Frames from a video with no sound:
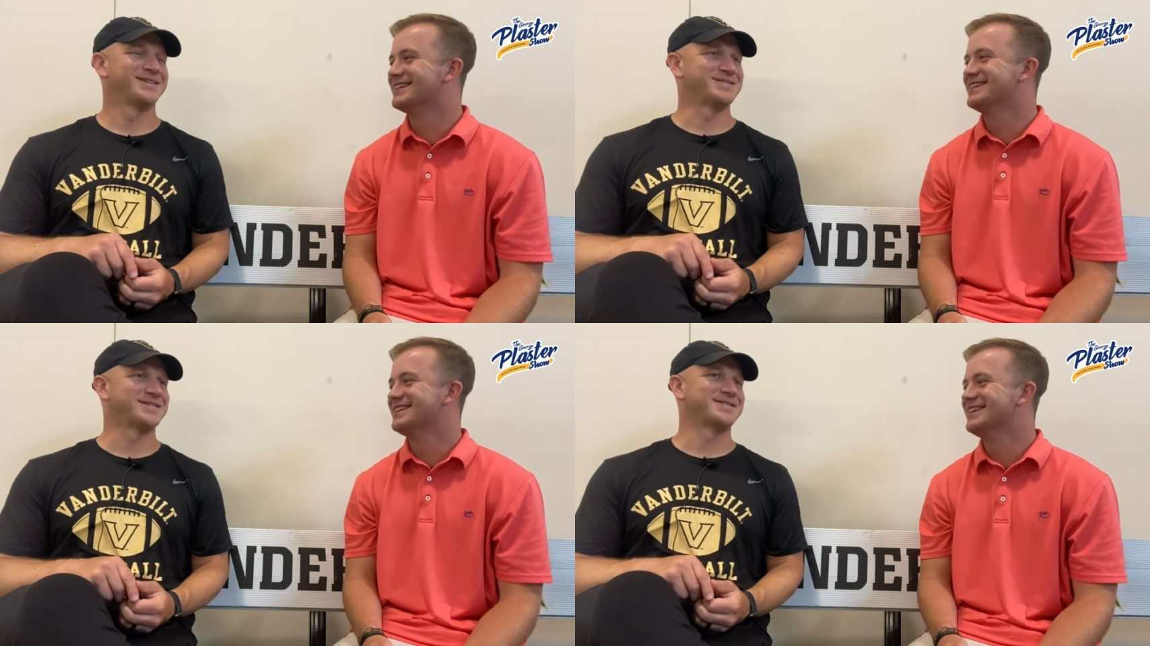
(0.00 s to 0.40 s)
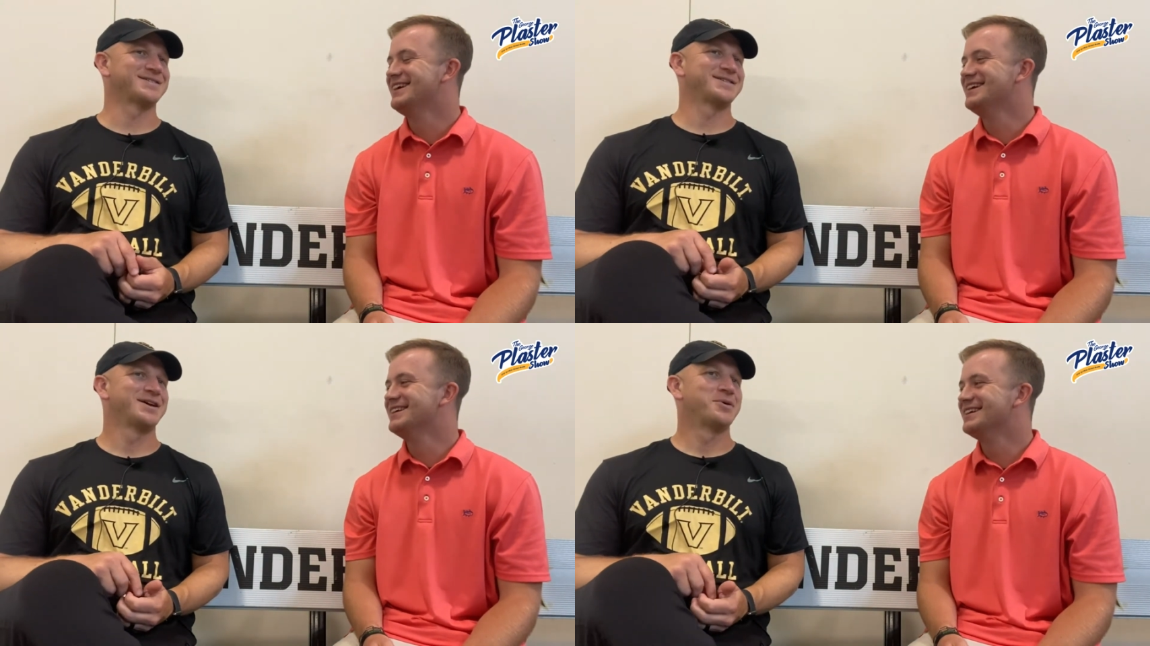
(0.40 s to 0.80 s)
Speaker 1: this is
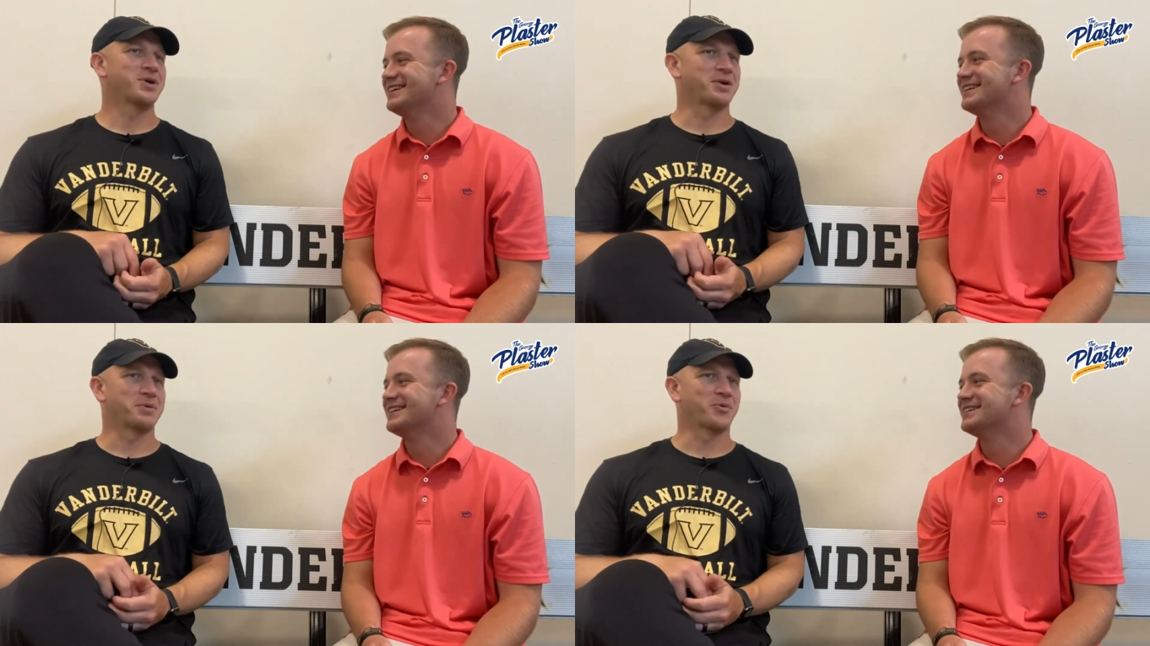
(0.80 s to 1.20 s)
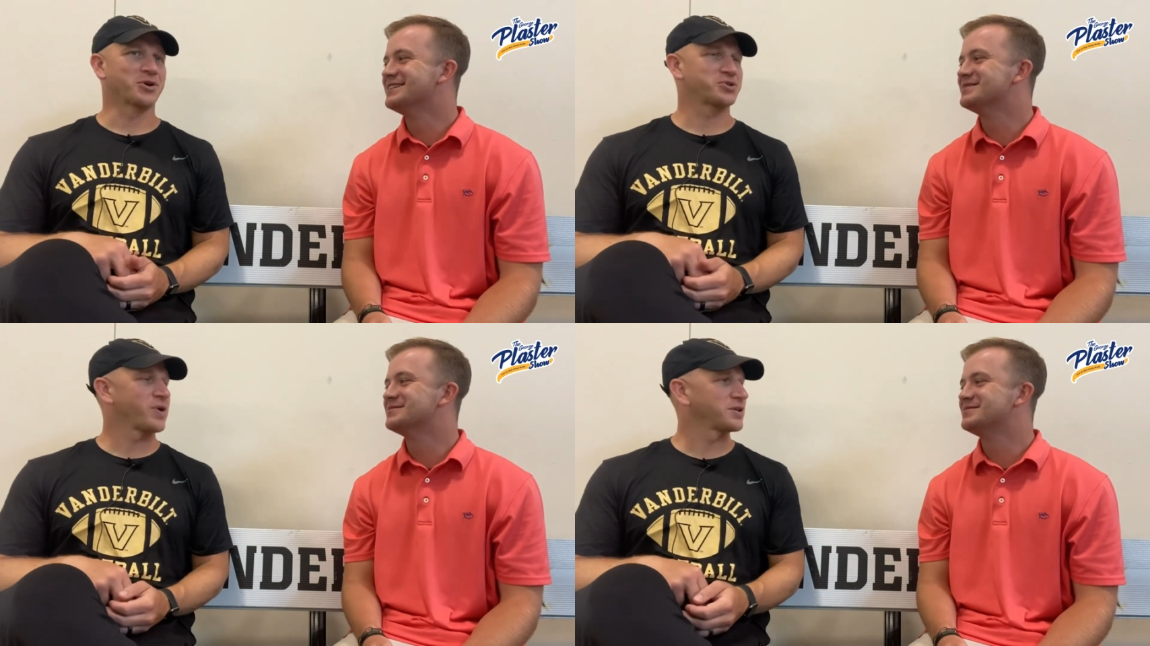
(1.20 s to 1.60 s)
going to be
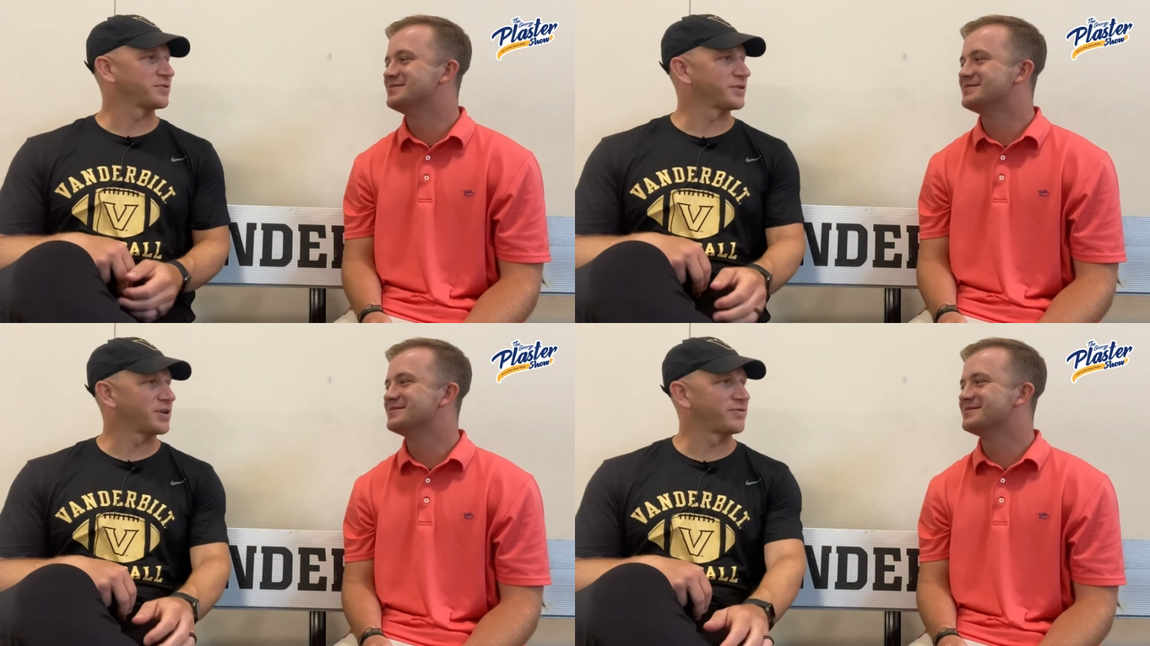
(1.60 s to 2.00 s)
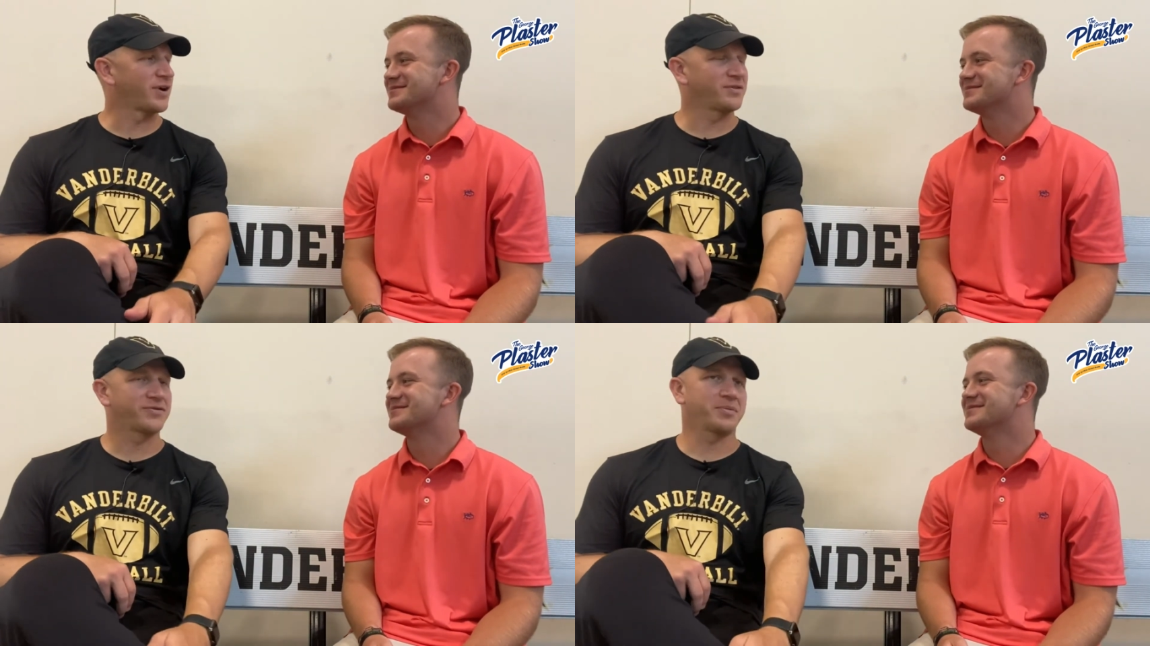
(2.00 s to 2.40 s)
more stressful than
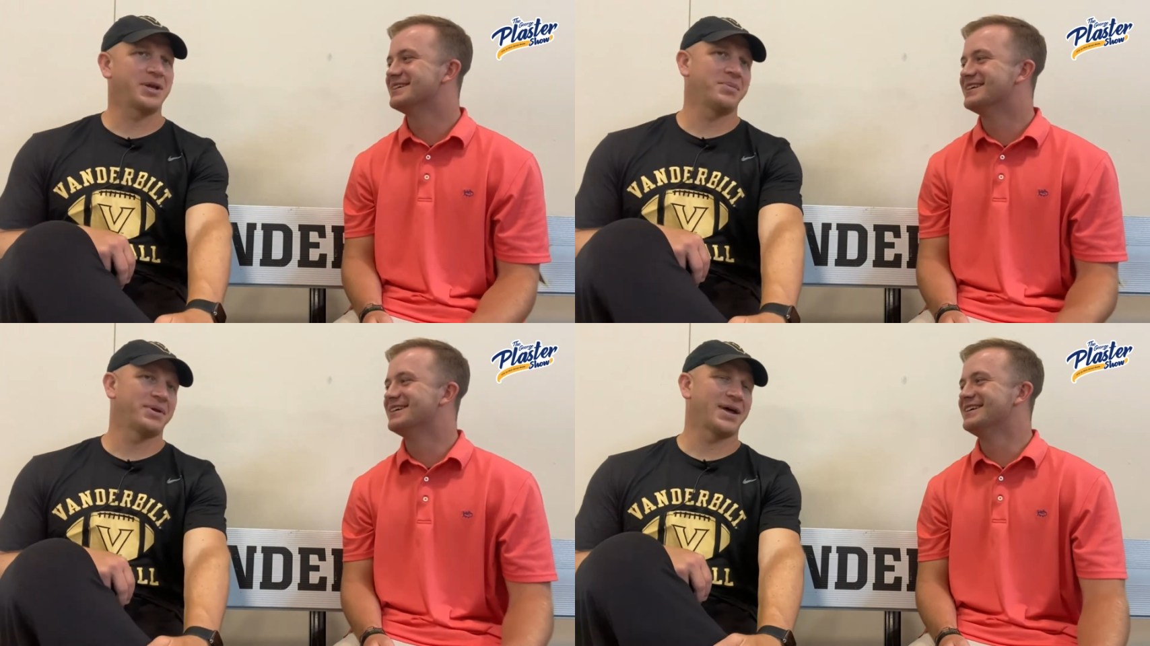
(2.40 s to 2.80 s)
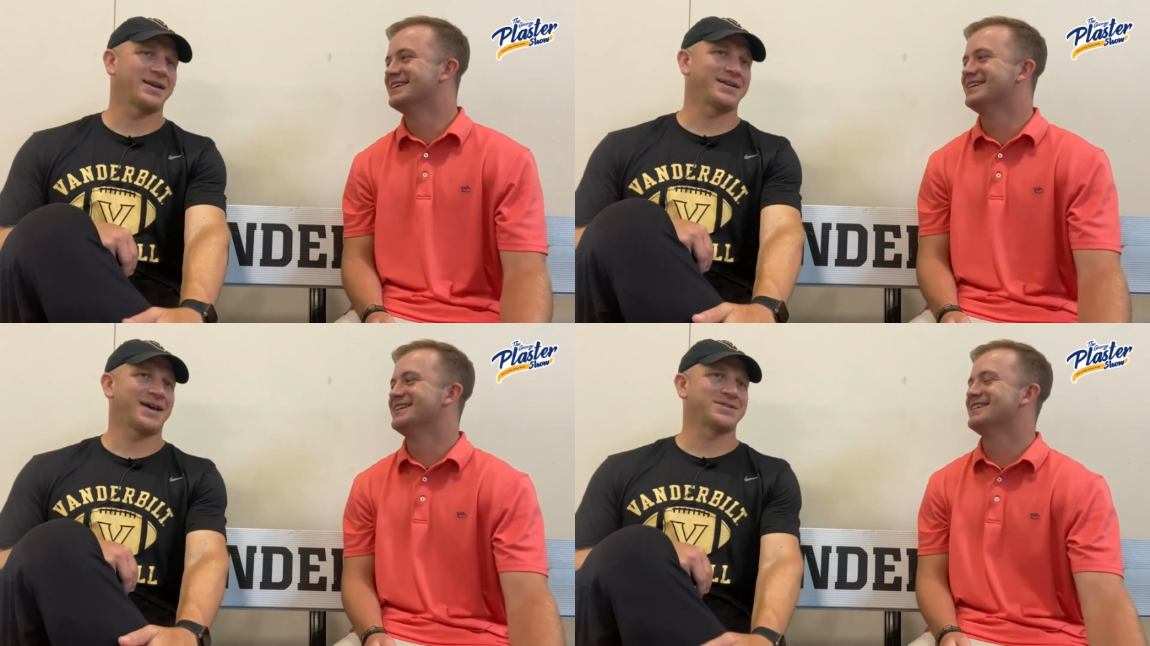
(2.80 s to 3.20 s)
fun for me, but
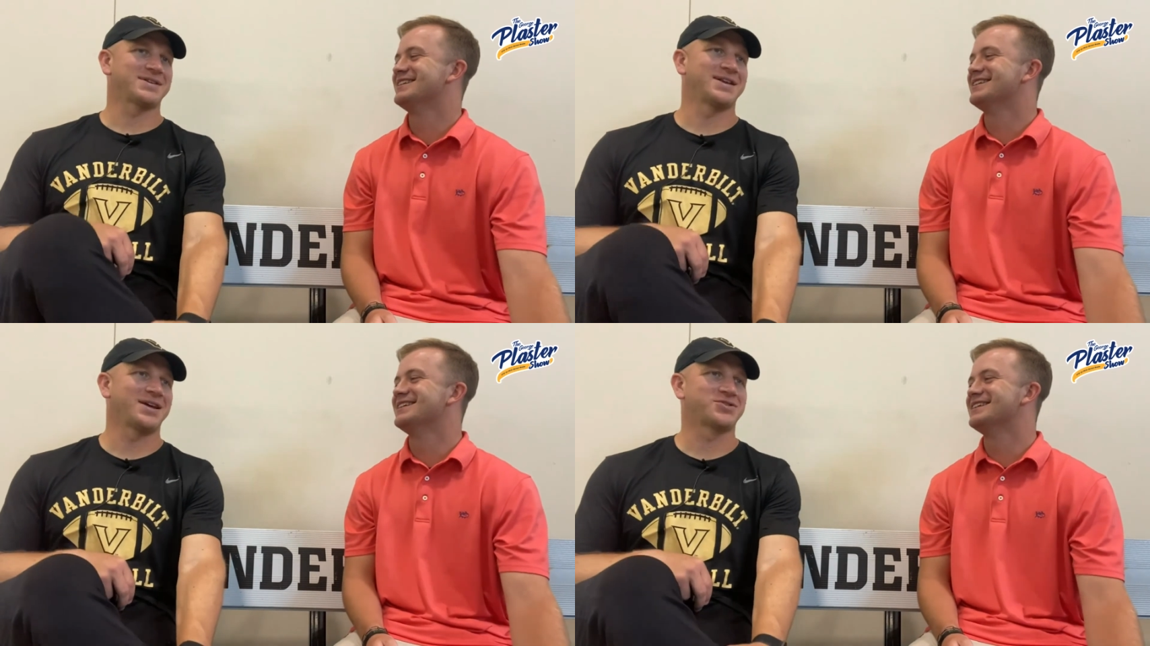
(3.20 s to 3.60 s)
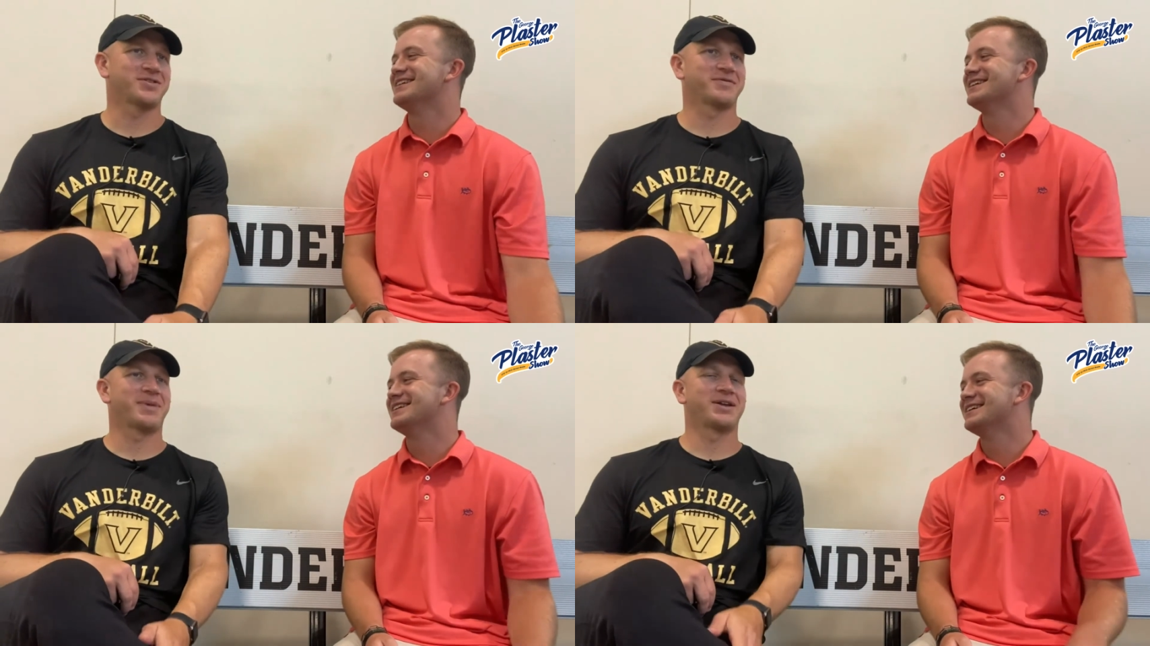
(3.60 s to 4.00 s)
that that's the
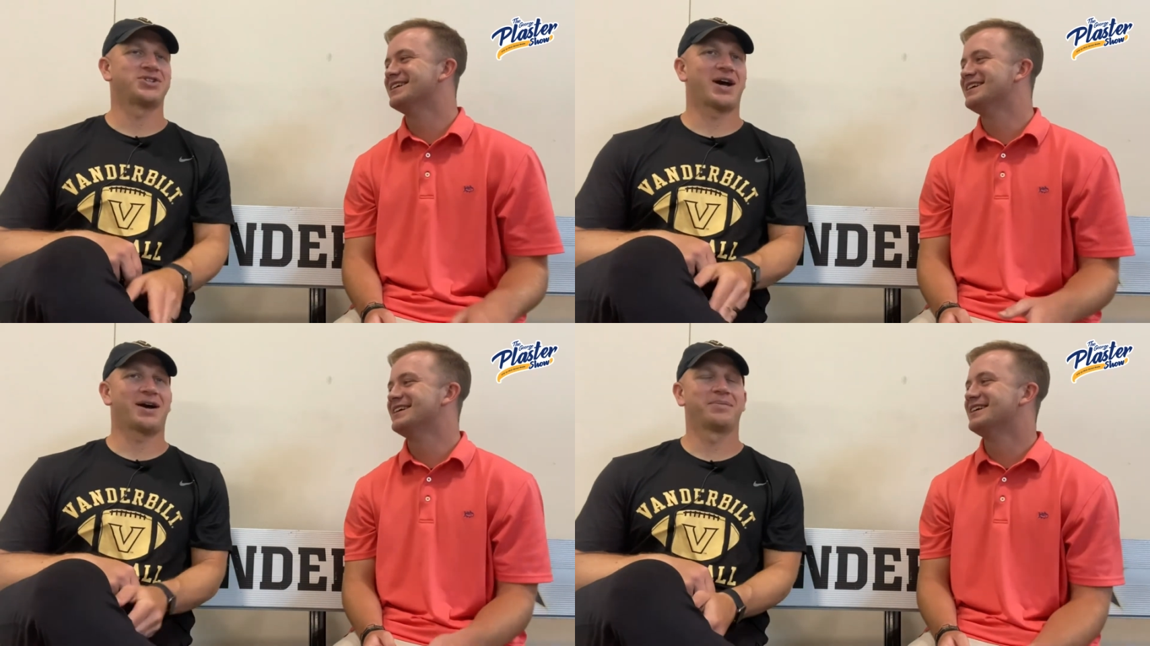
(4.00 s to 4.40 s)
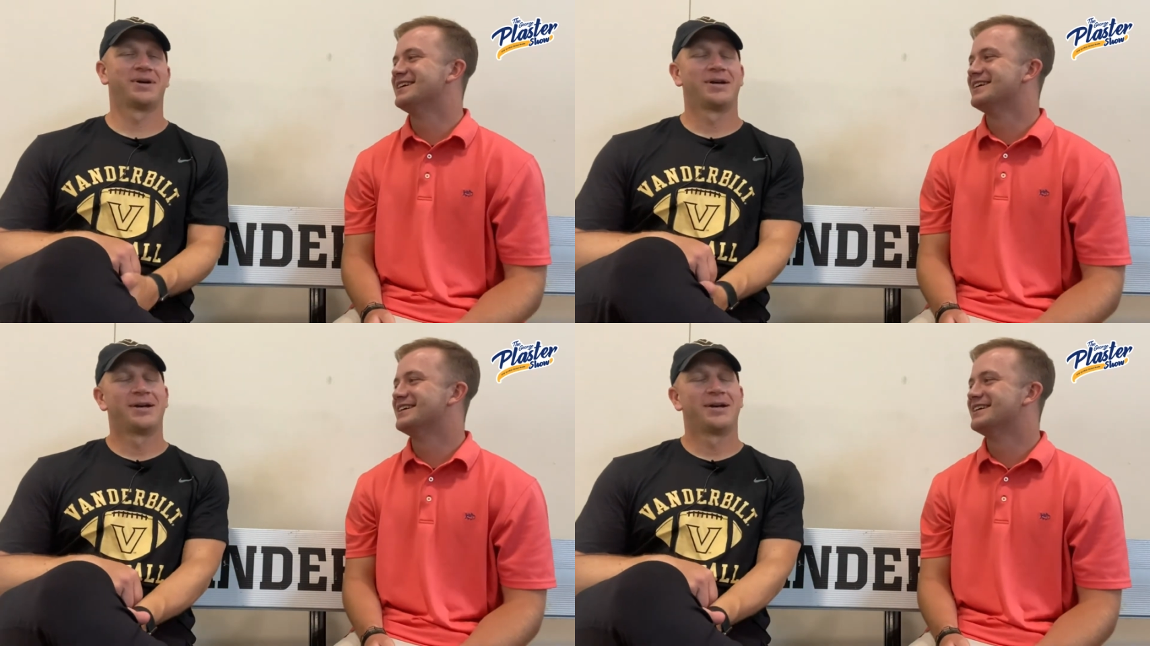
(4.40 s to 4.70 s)
nature of my job.